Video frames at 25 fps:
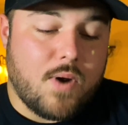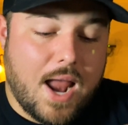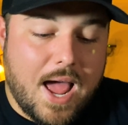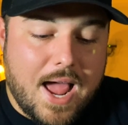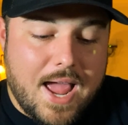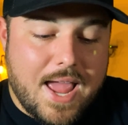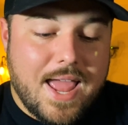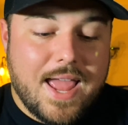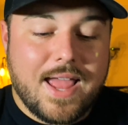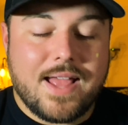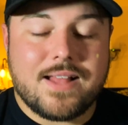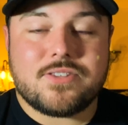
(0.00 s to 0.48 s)

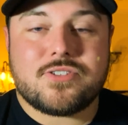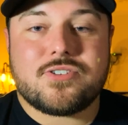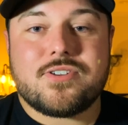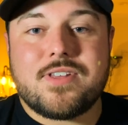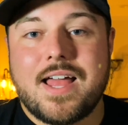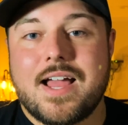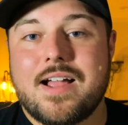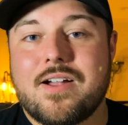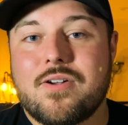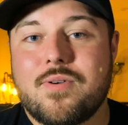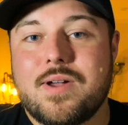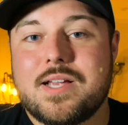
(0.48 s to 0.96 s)
I answer
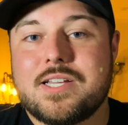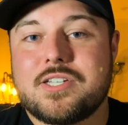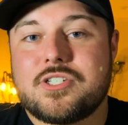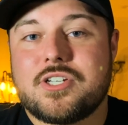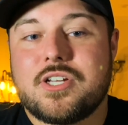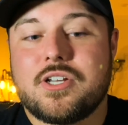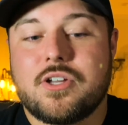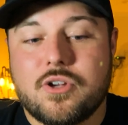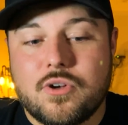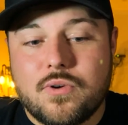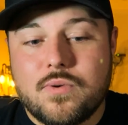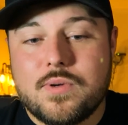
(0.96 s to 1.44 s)
that
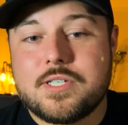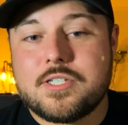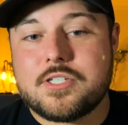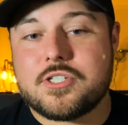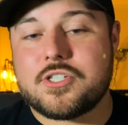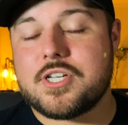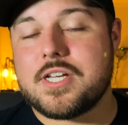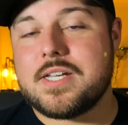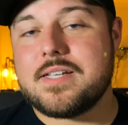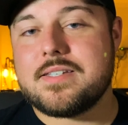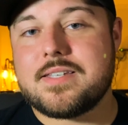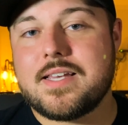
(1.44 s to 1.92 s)
question, who is
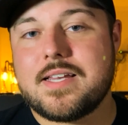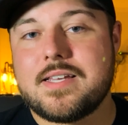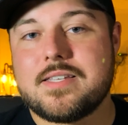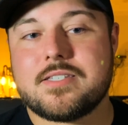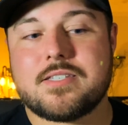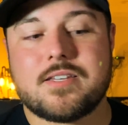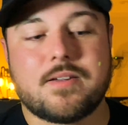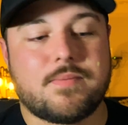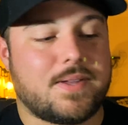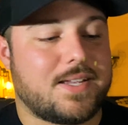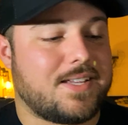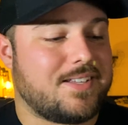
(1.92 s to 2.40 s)

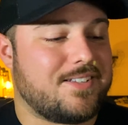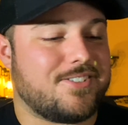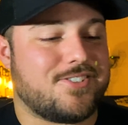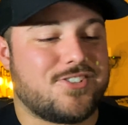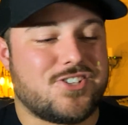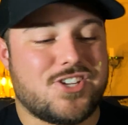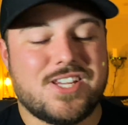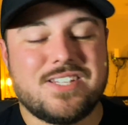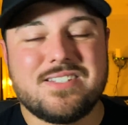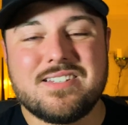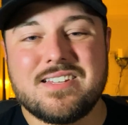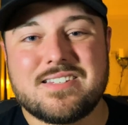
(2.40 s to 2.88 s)
Jesus? I mean,
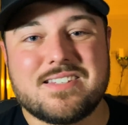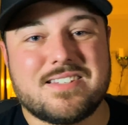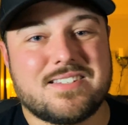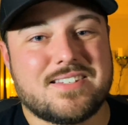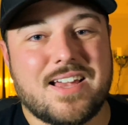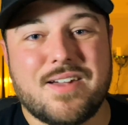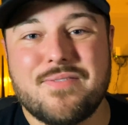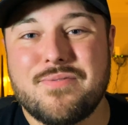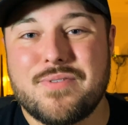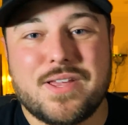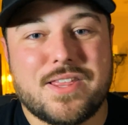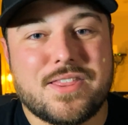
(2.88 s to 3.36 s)
Jesus is
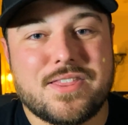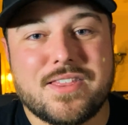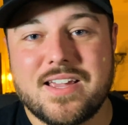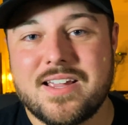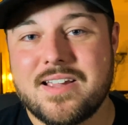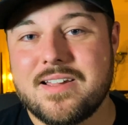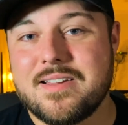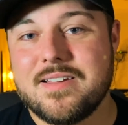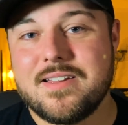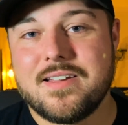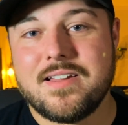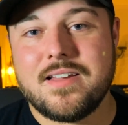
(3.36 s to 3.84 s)

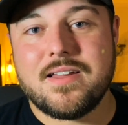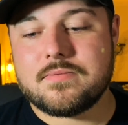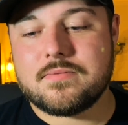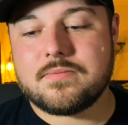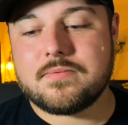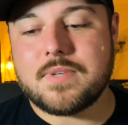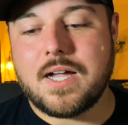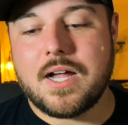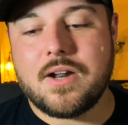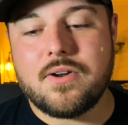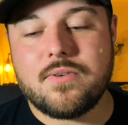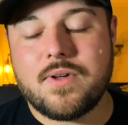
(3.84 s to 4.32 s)
everything.
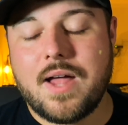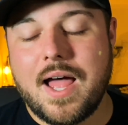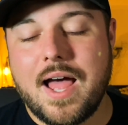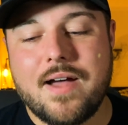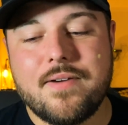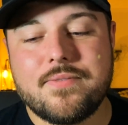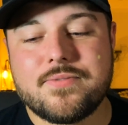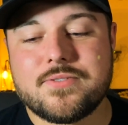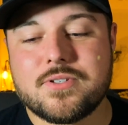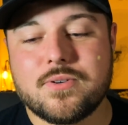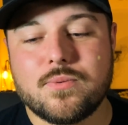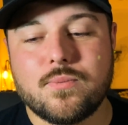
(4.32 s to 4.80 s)
I don't
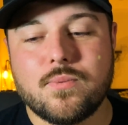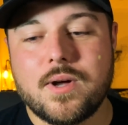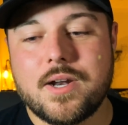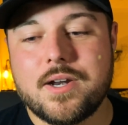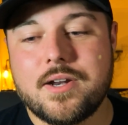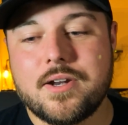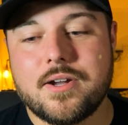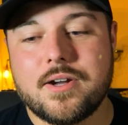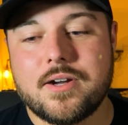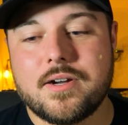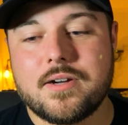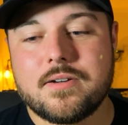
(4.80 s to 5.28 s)
have to
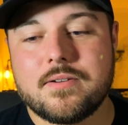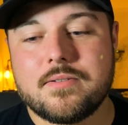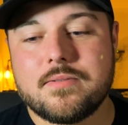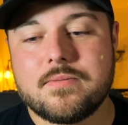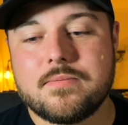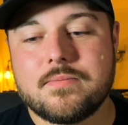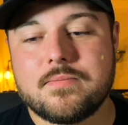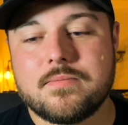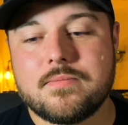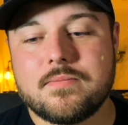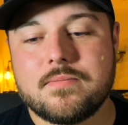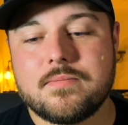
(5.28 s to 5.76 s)
wonder
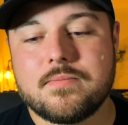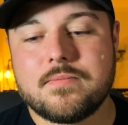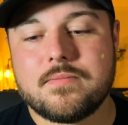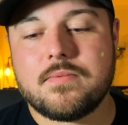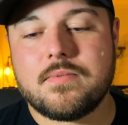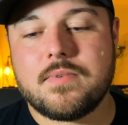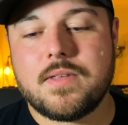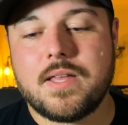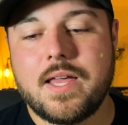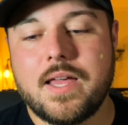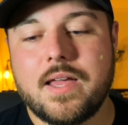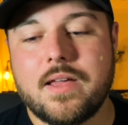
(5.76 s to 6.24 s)

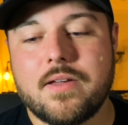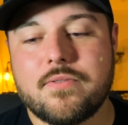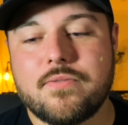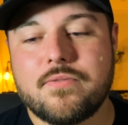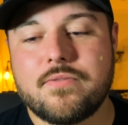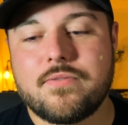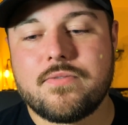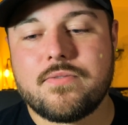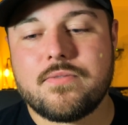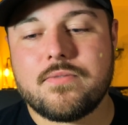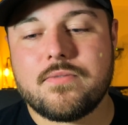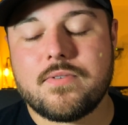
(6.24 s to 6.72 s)

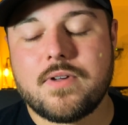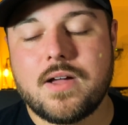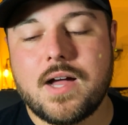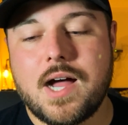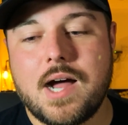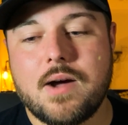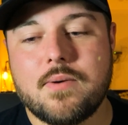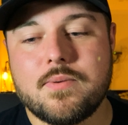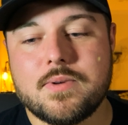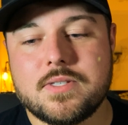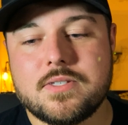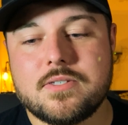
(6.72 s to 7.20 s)
if
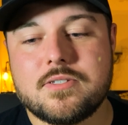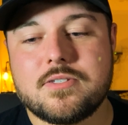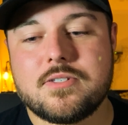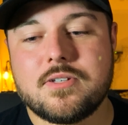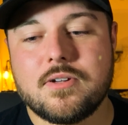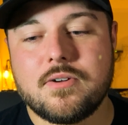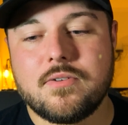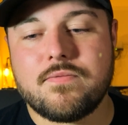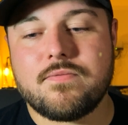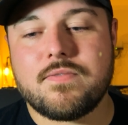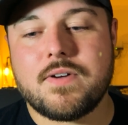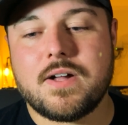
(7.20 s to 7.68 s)
I would
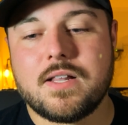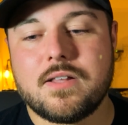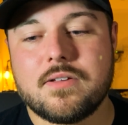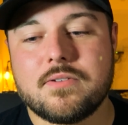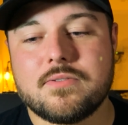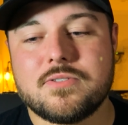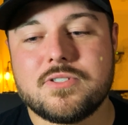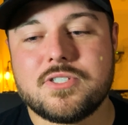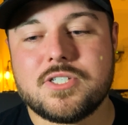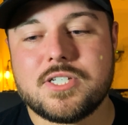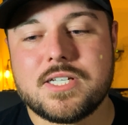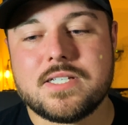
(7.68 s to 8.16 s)
still follow
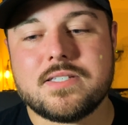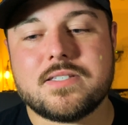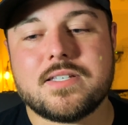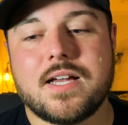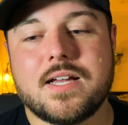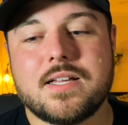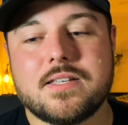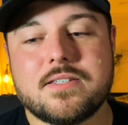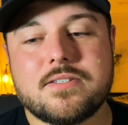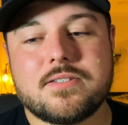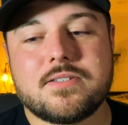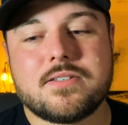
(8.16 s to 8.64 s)

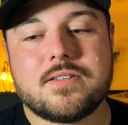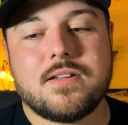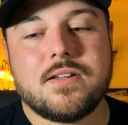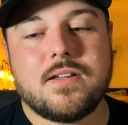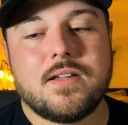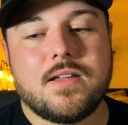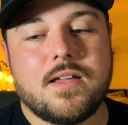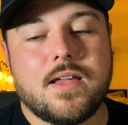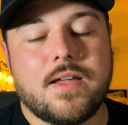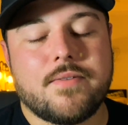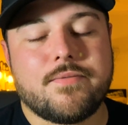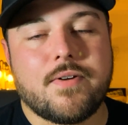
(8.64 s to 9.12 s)
Jesus
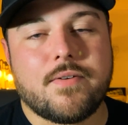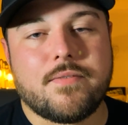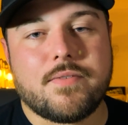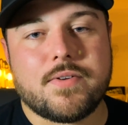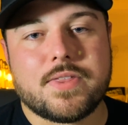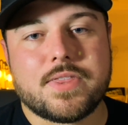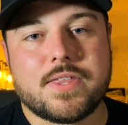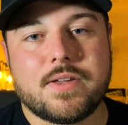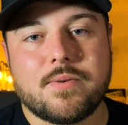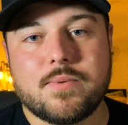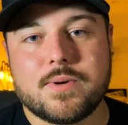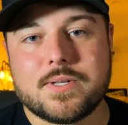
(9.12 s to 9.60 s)
if
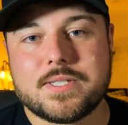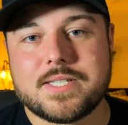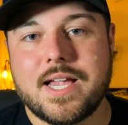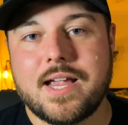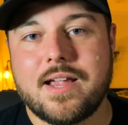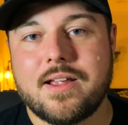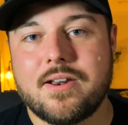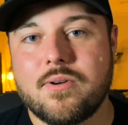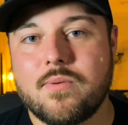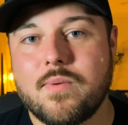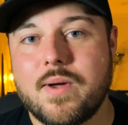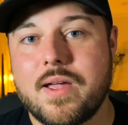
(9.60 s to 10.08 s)
everything were
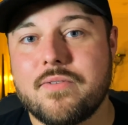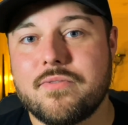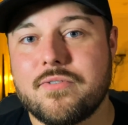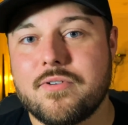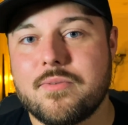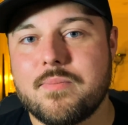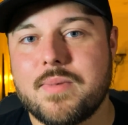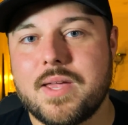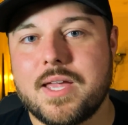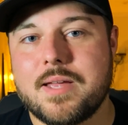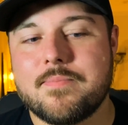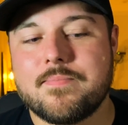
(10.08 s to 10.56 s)
taken away
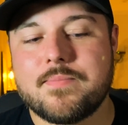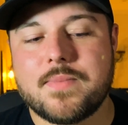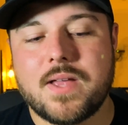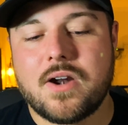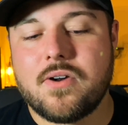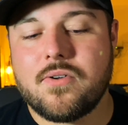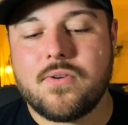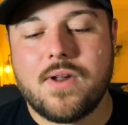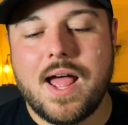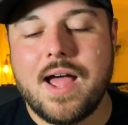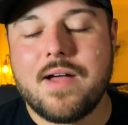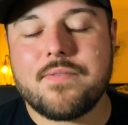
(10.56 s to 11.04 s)
from me. I
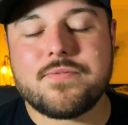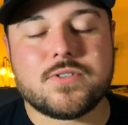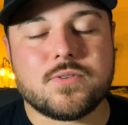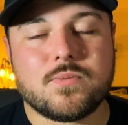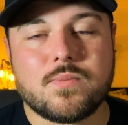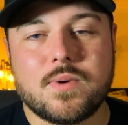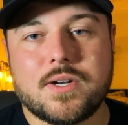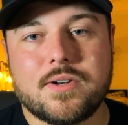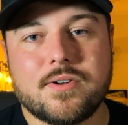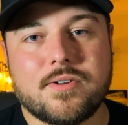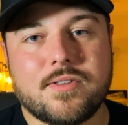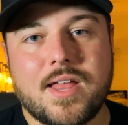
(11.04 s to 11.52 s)
don't have to
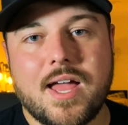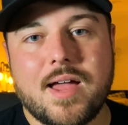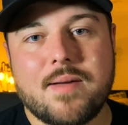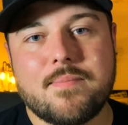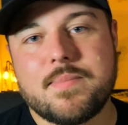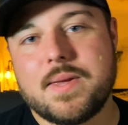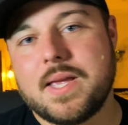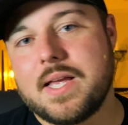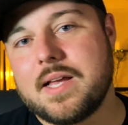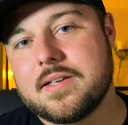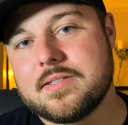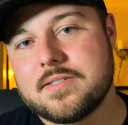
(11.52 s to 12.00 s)
wonder that
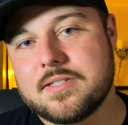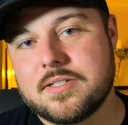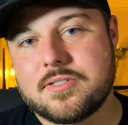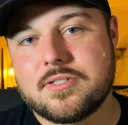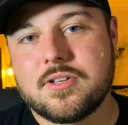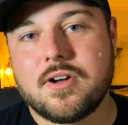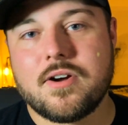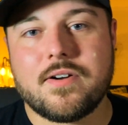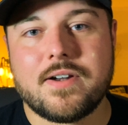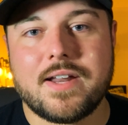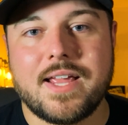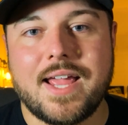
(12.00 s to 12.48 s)
because it's
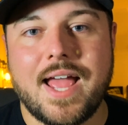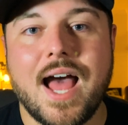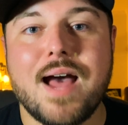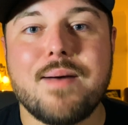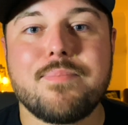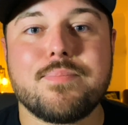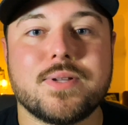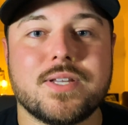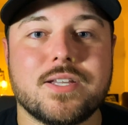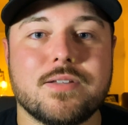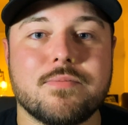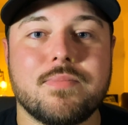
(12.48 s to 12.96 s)
already
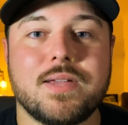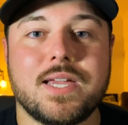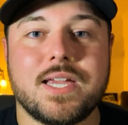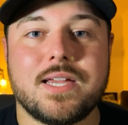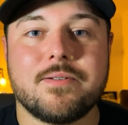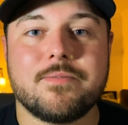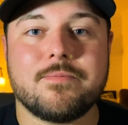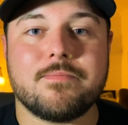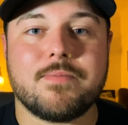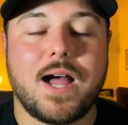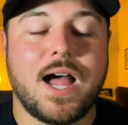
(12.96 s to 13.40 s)
happened to me.